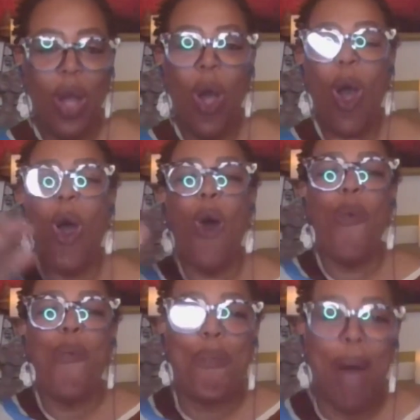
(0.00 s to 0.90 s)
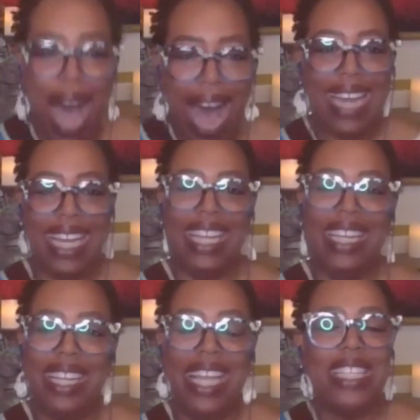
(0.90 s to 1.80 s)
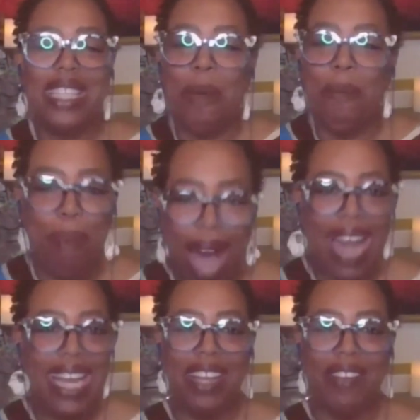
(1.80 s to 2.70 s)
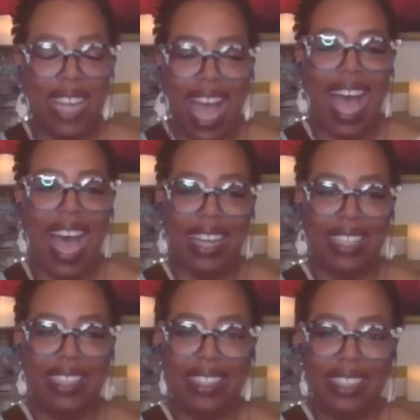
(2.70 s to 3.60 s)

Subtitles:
Your whole body is the body of God.